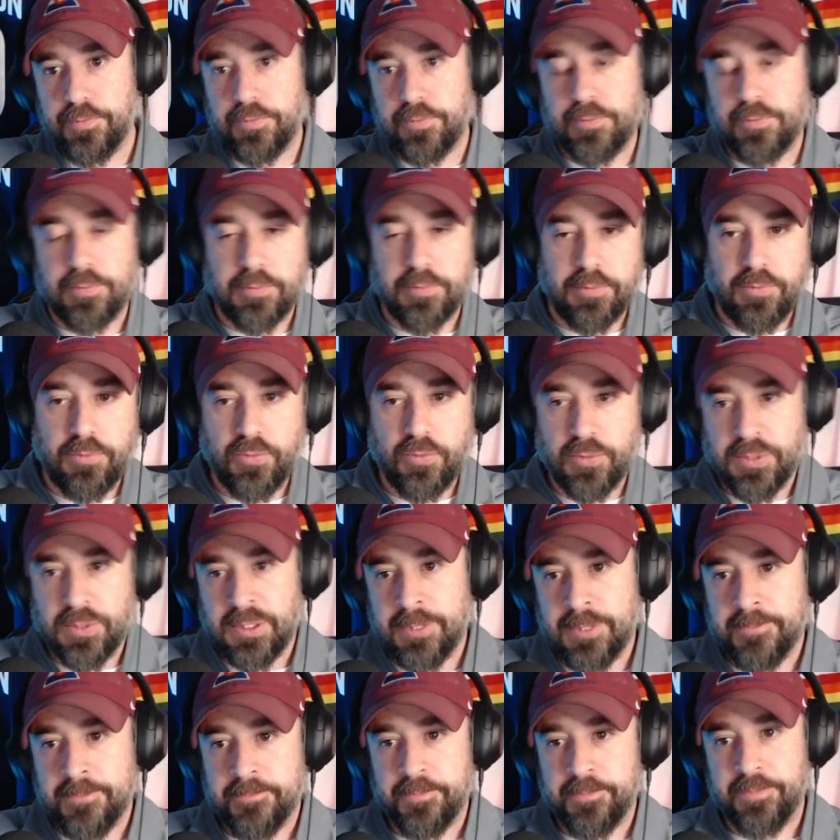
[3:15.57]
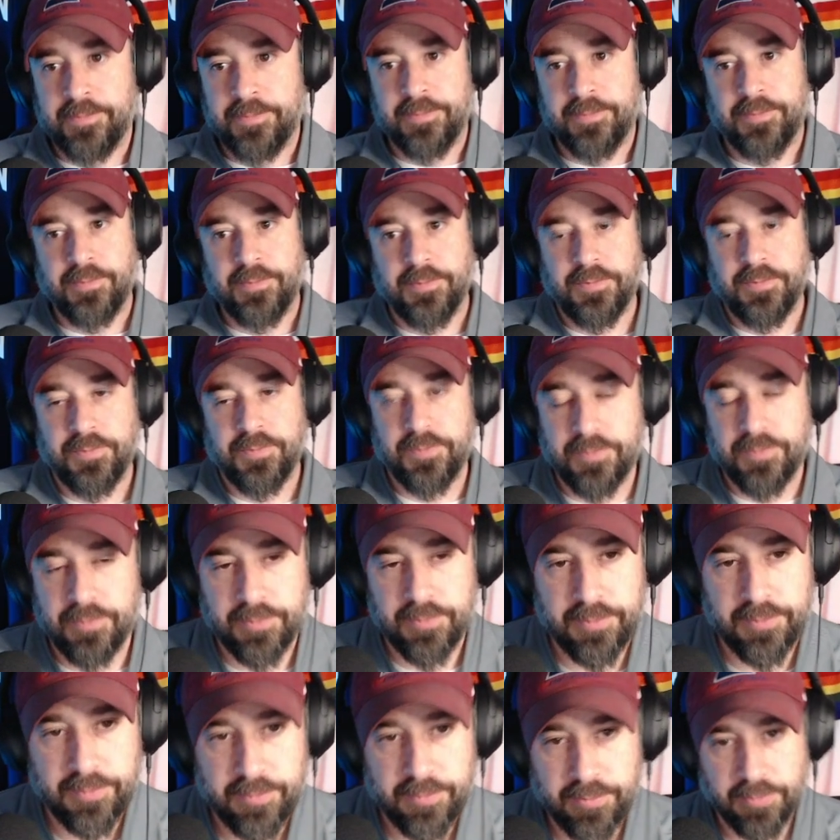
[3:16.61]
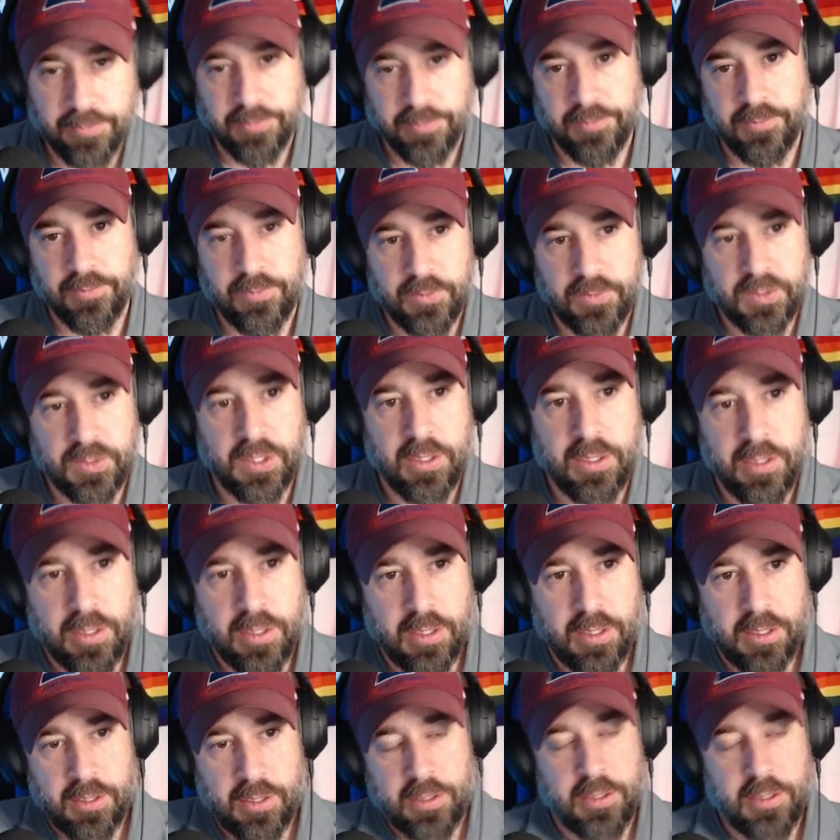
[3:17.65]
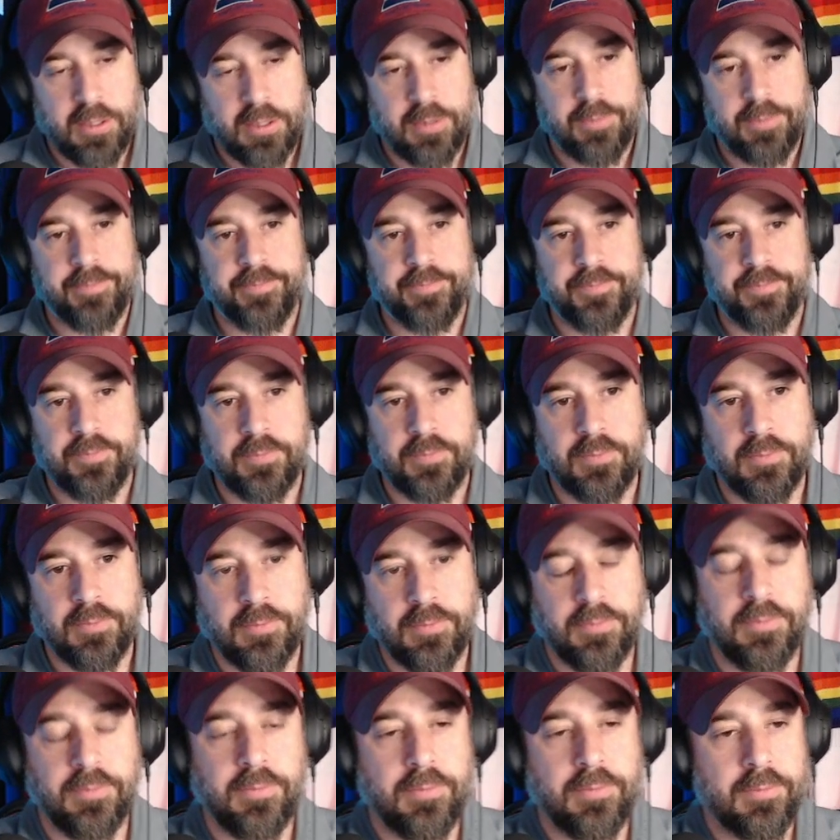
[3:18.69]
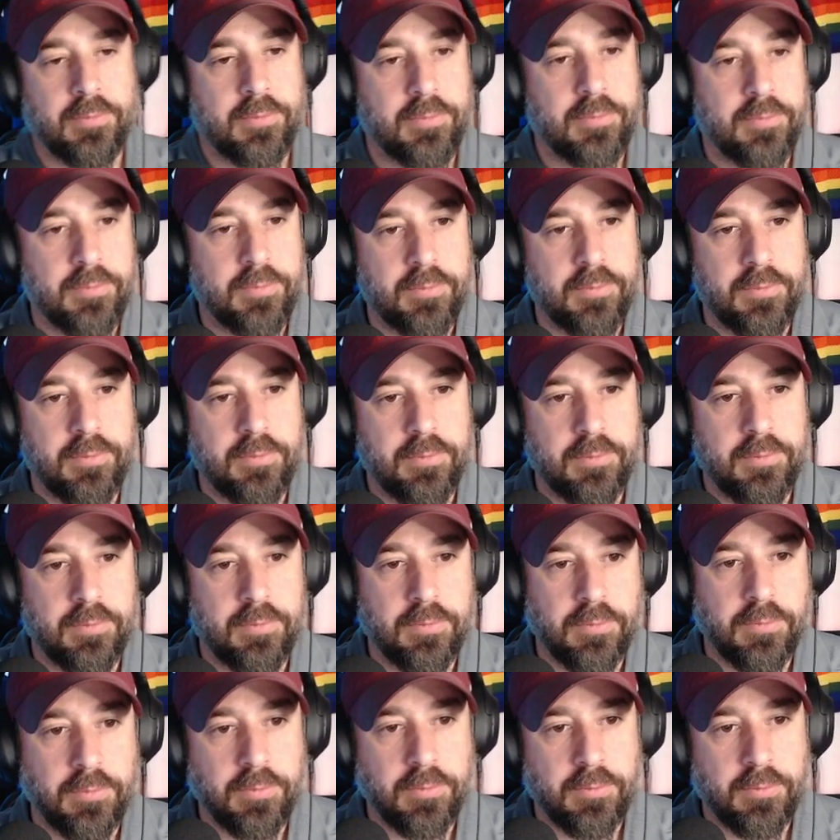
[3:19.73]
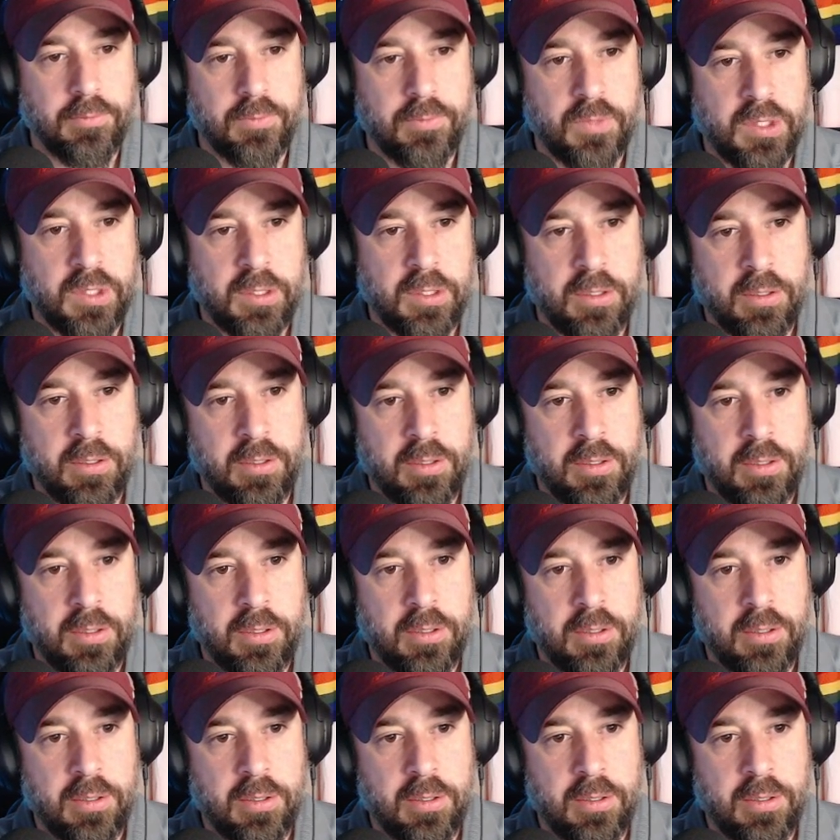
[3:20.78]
No words are spoken by the person on screen.